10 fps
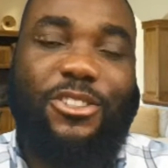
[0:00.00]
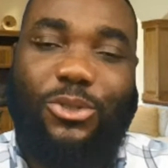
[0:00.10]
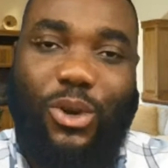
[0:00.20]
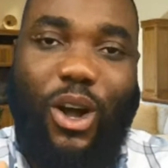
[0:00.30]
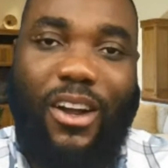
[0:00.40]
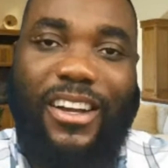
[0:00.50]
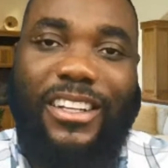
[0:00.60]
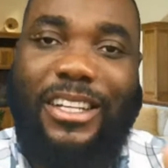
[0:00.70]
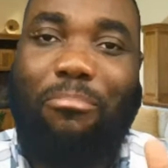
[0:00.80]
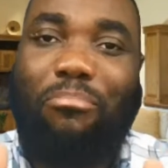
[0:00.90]
you
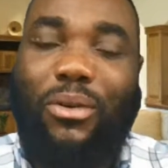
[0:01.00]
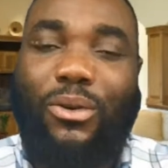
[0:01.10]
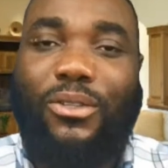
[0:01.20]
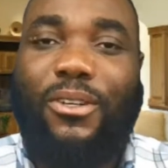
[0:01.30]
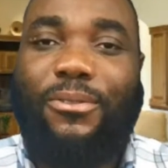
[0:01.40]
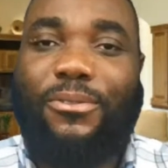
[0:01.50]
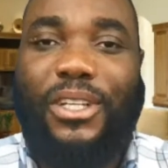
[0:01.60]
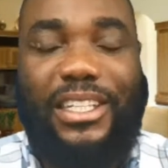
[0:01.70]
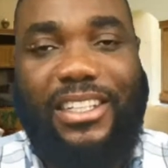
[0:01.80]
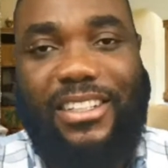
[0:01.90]
are an abode of
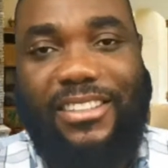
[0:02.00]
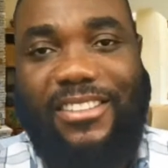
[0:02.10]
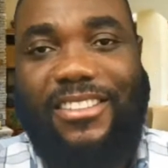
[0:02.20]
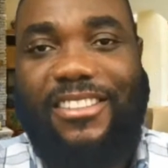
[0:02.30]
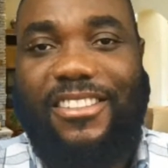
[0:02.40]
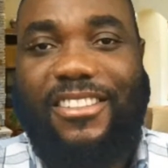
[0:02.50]
greatness.